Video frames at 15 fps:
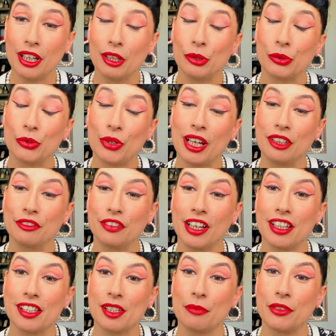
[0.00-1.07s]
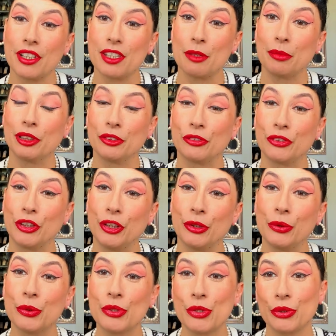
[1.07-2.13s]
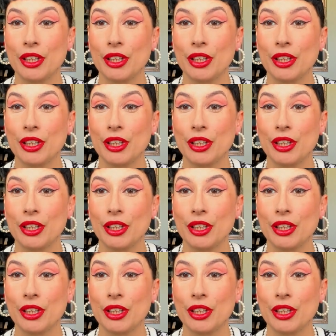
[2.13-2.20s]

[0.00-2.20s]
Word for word: I'll try and find something similar for you so